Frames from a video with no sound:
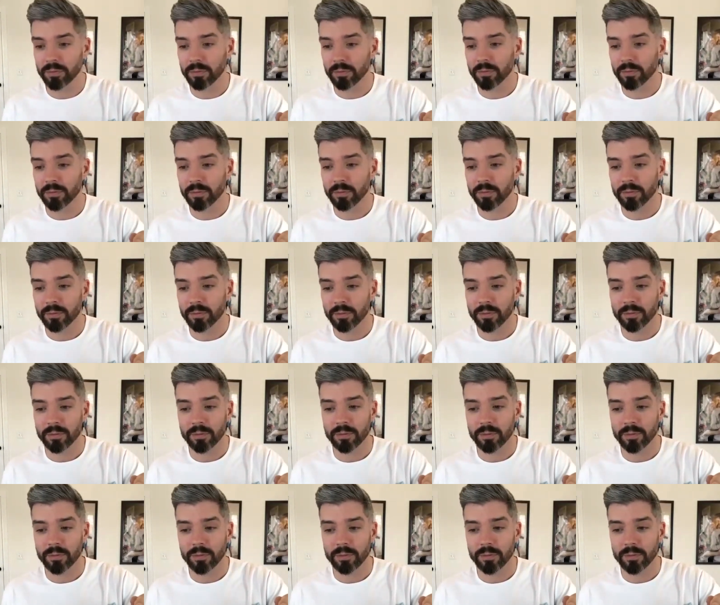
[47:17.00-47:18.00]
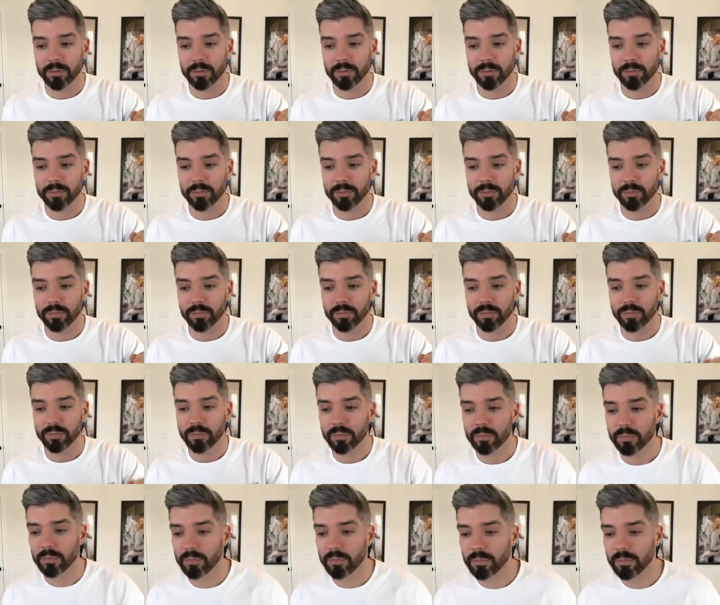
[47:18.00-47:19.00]

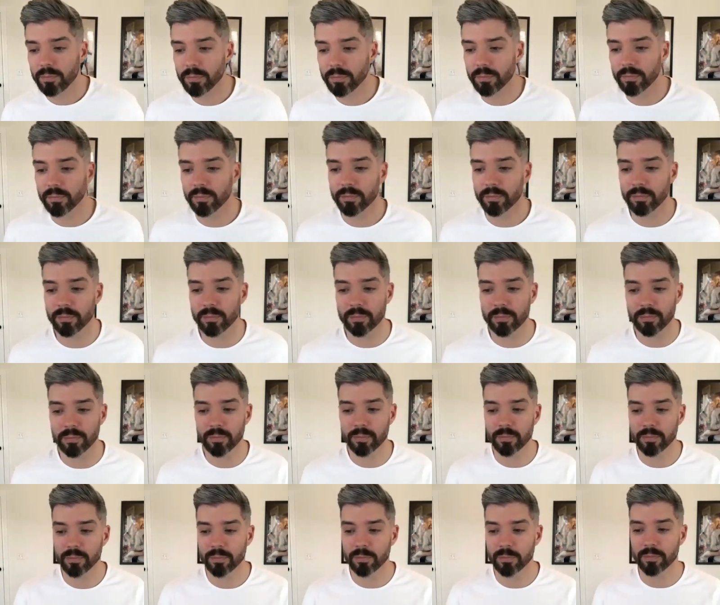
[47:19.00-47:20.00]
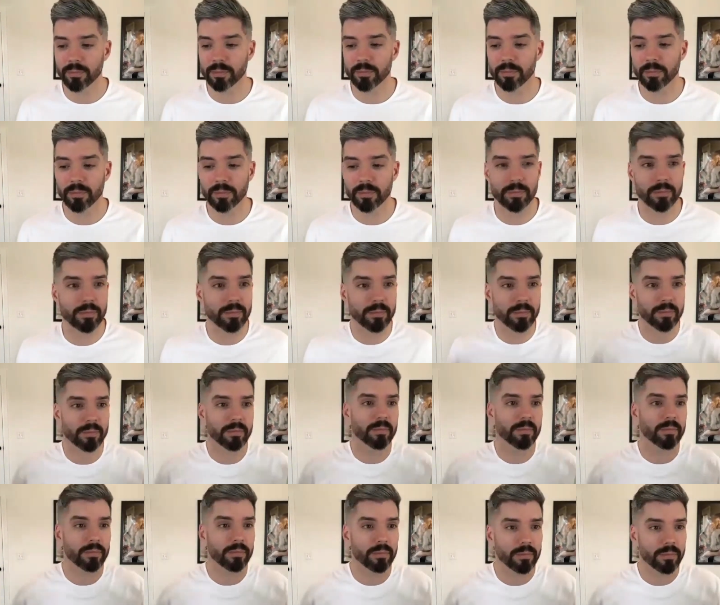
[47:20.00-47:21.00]

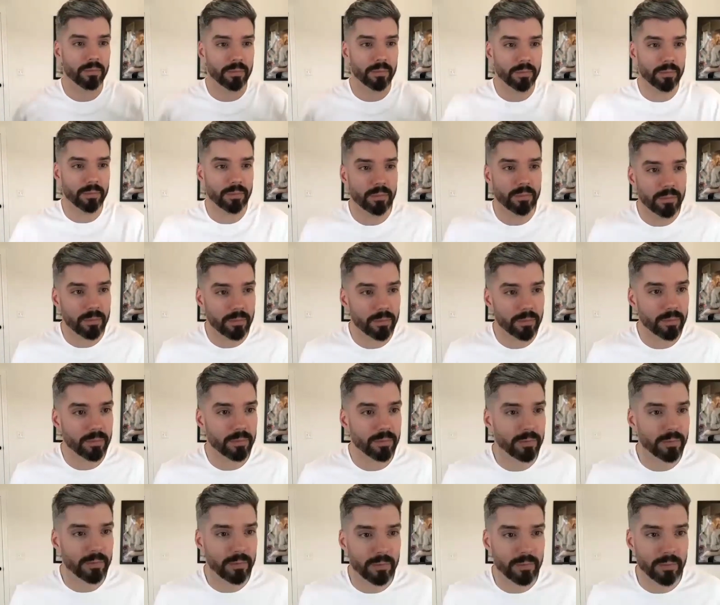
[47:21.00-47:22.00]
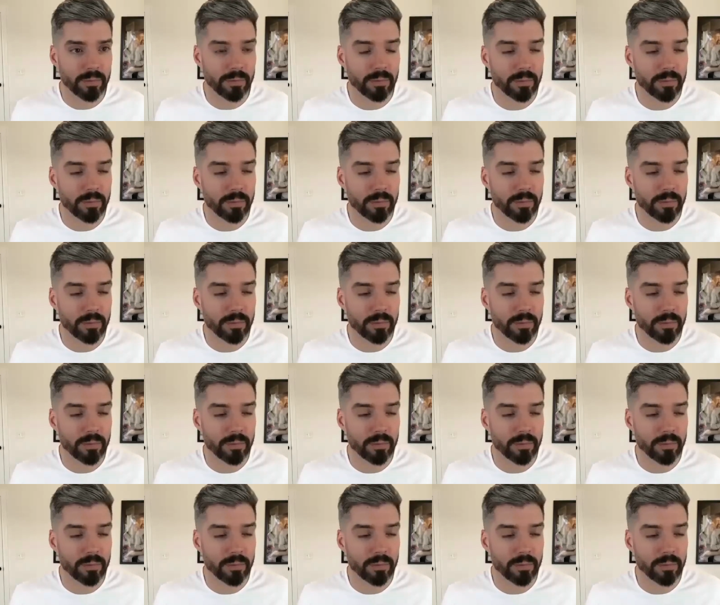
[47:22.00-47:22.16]
[no speech]